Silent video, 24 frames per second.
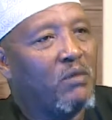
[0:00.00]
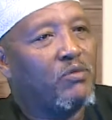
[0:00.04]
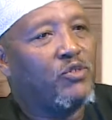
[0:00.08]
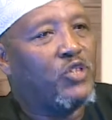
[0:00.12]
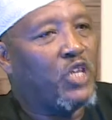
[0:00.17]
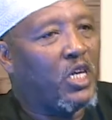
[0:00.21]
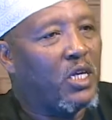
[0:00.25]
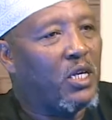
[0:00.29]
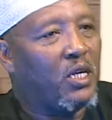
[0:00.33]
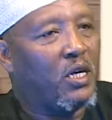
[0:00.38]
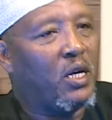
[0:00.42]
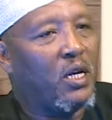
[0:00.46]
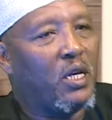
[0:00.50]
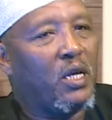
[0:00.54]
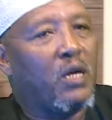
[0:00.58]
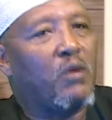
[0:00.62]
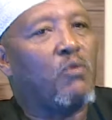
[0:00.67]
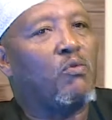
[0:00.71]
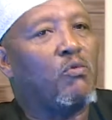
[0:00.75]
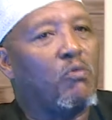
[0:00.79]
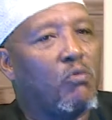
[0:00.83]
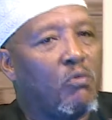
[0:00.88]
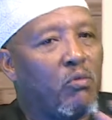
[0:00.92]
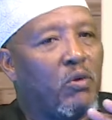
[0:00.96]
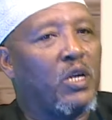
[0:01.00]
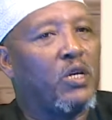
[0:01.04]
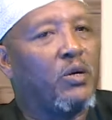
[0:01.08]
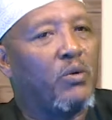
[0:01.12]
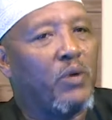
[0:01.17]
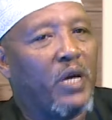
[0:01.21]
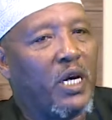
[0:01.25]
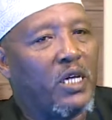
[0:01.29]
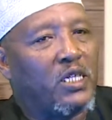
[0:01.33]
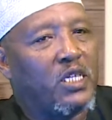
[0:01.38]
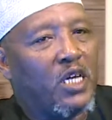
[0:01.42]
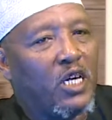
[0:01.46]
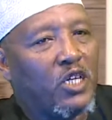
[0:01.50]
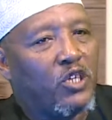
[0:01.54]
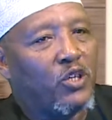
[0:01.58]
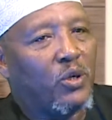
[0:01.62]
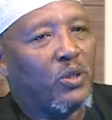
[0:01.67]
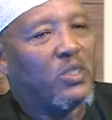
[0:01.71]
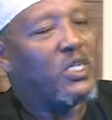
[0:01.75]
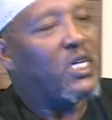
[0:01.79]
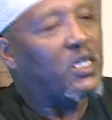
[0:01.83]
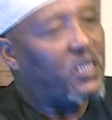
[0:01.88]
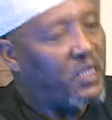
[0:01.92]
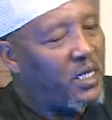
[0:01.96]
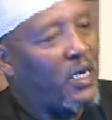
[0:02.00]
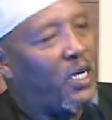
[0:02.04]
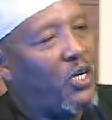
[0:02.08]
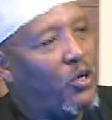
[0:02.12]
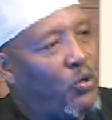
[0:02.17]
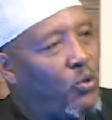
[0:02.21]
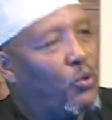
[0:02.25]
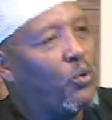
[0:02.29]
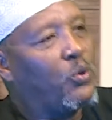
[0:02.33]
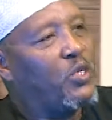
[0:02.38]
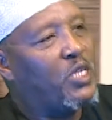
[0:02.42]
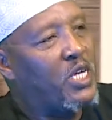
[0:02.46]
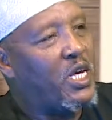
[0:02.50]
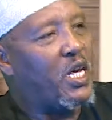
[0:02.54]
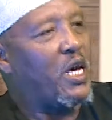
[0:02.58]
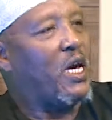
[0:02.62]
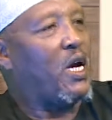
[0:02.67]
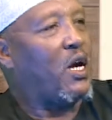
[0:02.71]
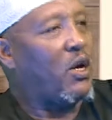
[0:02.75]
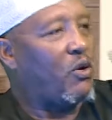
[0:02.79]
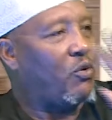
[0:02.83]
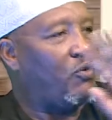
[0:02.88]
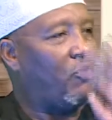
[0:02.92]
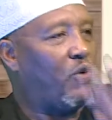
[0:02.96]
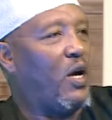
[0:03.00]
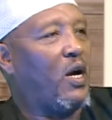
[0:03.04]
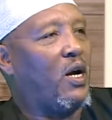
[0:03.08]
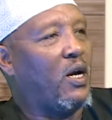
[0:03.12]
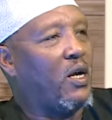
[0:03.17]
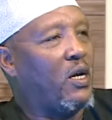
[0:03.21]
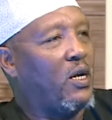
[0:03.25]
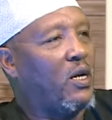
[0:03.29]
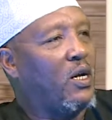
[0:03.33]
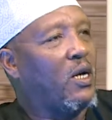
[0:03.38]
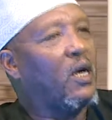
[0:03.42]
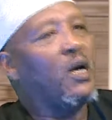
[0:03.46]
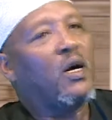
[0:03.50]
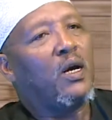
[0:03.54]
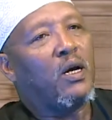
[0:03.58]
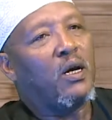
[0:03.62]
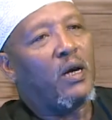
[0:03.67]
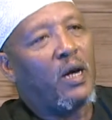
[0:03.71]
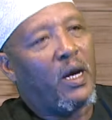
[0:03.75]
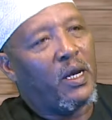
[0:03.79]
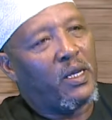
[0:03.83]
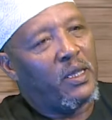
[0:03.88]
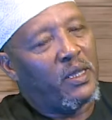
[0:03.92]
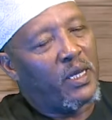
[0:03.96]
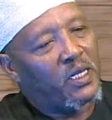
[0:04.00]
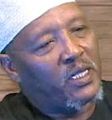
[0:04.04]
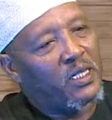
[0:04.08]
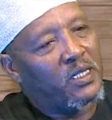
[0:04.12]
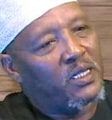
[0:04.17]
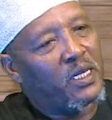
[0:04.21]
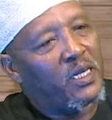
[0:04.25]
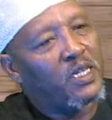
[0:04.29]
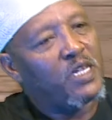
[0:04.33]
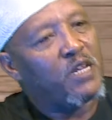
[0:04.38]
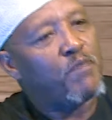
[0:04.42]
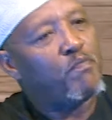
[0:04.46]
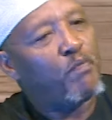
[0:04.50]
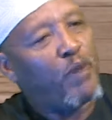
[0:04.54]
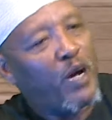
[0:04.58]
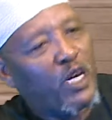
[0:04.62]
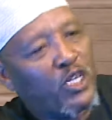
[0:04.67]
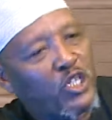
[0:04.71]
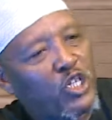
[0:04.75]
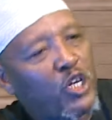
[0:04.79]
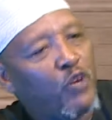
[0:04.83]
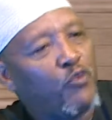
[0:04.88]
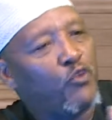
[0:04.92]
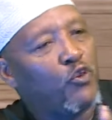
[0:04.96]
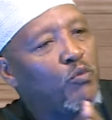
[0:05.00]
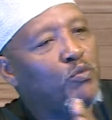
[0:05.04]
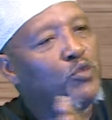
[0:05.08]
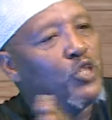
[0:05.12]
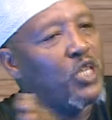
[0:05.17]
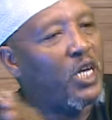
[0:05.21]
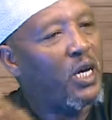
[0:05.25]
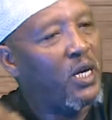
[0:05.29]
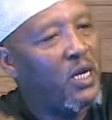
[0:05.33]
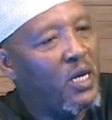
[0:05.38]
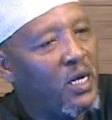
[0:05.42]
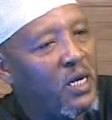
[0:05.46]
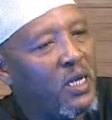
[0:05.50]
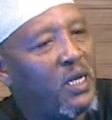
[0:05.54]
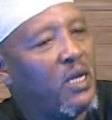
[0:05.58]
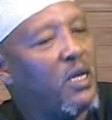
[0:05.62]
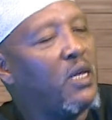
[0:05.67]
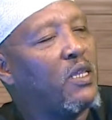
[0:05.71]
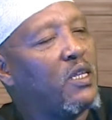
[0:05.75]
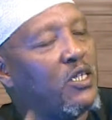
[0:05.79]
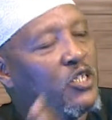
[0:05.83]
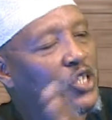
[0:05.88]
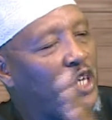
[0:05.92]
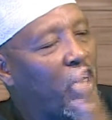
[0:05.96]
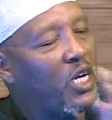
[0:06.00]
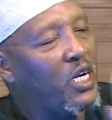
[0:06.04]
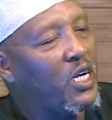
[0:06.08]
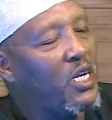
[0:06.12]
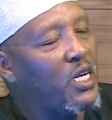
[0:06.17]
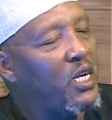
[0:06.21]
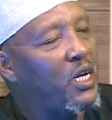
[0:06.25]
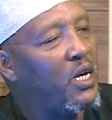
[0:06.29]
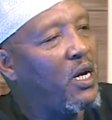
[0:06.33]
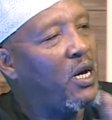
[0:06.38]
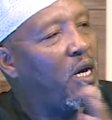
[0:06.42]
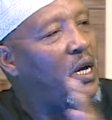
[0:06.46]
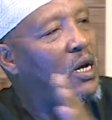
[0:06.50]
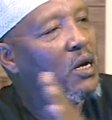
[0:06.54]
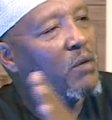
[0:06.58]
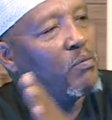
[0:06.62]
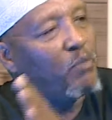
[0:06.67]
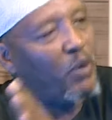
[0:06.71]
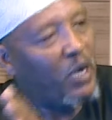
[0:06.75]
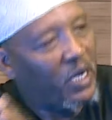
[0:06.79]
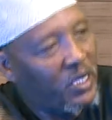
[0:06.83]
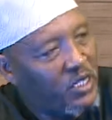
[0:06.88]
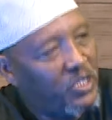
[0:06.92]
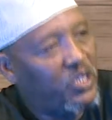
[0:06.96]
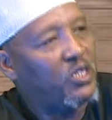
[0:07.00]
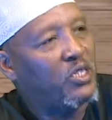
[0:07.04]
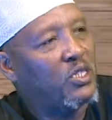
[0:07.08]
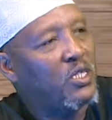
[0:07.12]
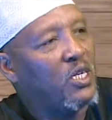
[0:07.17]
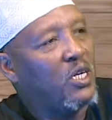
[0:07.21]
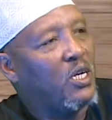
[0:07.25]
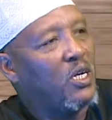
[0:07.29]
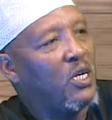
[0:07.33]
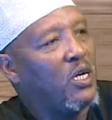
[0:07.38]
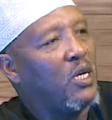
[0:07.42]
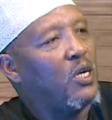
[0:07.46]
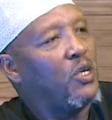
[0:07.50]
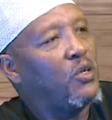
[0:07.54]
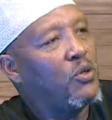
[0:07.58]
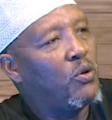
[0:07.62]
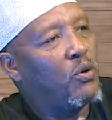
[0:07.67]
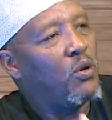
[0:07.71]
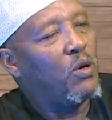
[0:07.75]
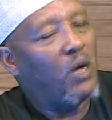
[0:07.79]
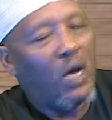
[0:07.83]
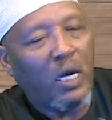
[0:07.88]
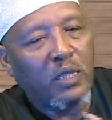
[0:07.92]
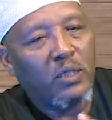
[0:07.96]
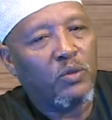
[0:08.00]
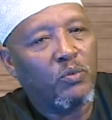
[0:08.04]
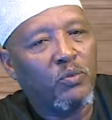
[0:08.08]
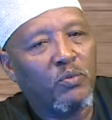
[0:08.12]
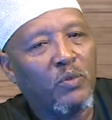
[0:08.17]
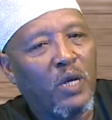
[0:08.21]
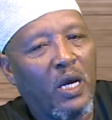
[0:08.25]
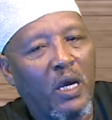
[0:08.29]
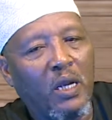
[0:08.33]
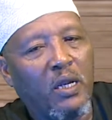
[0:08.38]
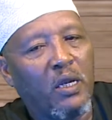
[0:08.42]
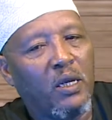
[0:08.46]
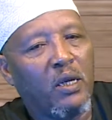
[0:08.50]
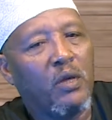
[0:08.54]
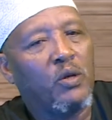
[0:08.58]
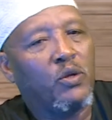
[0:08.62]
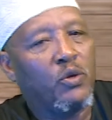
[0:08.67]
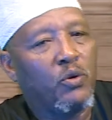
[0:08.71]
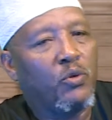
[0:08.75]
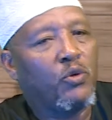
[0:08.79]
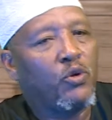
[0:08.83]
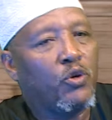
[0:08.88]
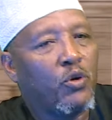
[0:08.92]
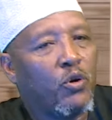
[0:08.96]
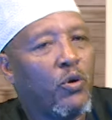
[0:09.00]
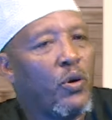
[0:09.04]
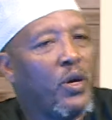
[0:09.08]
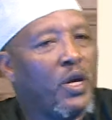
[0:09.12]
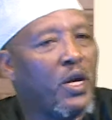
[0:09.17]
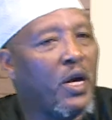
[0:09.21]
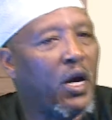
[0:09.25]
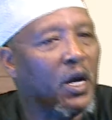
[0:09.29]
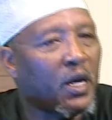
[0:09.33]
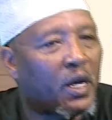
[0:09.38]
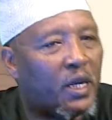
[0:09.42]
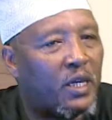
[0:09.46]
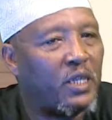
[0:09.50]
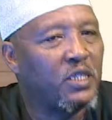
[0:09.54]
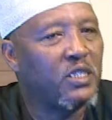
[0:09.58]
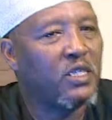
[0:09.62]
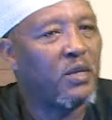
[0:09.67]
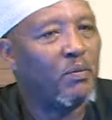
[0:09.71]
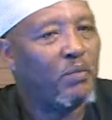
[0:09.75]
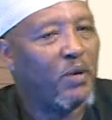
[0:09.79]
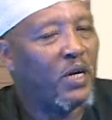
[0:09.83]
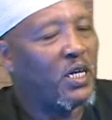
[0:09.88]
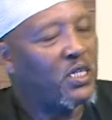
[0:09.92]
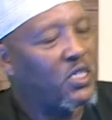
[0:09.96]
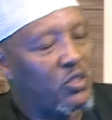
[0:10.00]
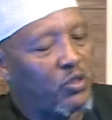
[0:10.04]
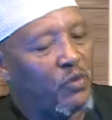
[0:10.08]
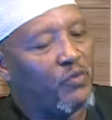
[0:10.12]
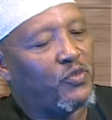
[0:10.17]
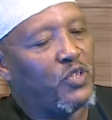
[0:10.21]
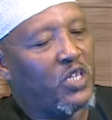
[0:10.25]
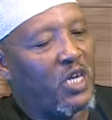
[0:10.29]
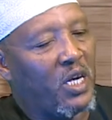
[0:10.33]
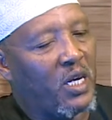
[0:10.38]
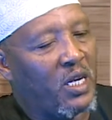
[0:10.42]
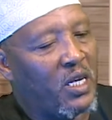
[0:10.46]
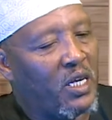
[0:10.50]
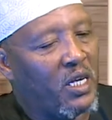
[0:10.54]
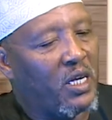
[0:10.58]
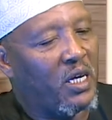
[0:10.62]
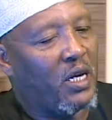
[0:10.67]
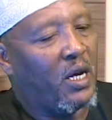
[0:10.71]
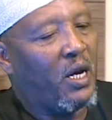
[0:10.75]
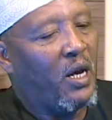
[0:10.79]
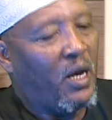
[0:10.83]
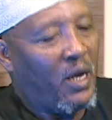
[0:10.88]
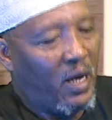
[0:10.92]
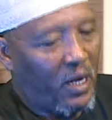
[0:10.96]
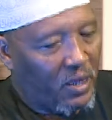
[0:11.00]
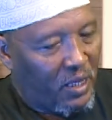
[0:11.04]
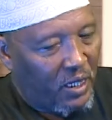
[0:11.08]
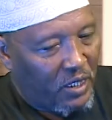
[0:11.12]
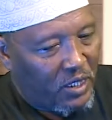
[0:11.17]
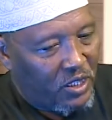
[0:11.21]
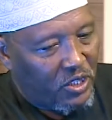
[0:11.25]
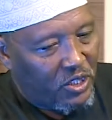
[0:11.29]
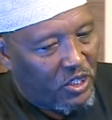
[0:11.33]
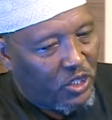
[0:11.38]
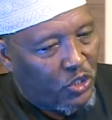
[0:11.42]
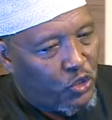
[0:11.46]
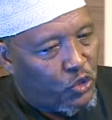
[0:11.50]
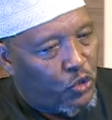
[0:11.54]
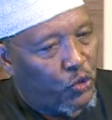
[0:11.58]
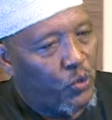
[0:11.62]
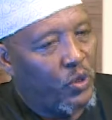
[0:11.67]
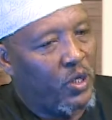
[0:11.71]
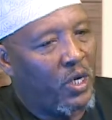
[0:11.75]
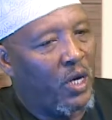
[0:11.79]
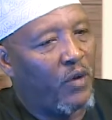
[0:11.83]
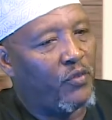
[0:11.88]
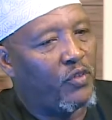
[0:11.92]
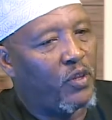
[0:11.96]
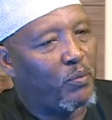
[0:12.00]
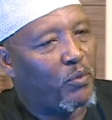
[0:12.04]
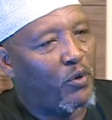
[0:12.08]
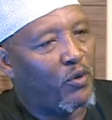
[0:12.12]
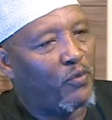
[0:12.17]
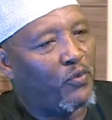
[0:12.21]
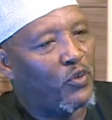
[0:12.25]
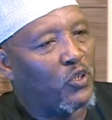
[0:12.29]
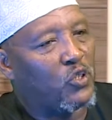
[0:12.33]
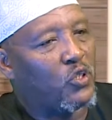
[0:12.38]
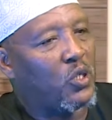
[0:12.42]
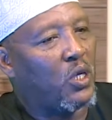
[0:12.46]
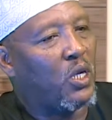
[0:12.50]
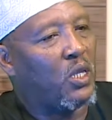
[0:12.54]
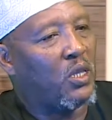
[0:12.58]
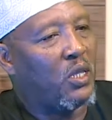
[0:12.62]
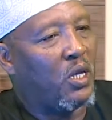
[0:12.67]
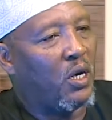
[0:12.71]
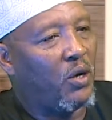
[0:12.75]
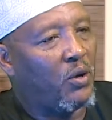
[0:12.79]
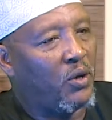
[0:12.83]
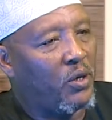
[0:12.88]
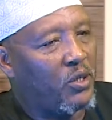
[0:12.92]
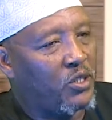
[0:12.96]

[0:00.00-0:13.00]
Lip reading: generally when you get a daughter, take good care of her. And that is a departure from Jahiliyyah, the Jahiliyyah practice. You're going against the practice of Jahiliyyah, and that is the sunnah of the Prophet sallallahu alaihi